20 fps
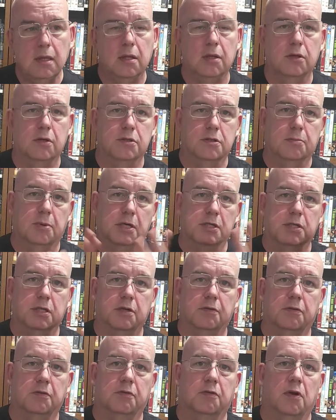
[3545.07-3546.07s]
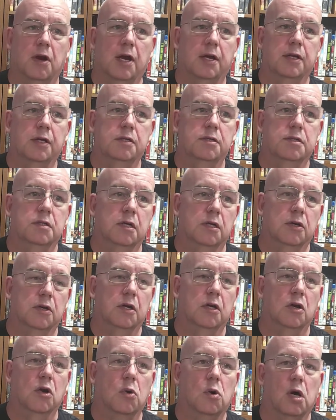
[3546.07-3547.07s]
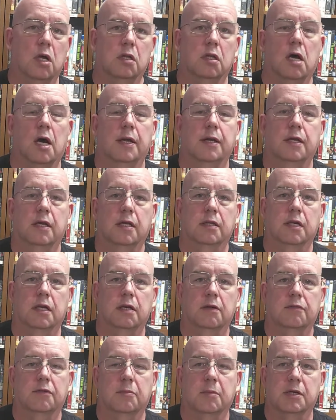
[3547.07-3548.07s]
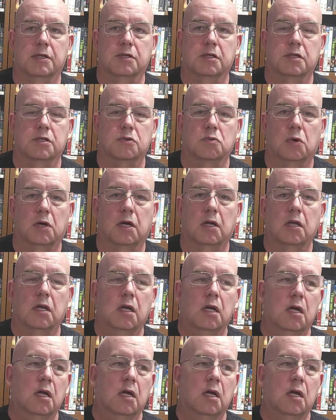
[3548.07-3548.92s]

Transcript: There's a bunch of different varieties. You can go online and get that information as well.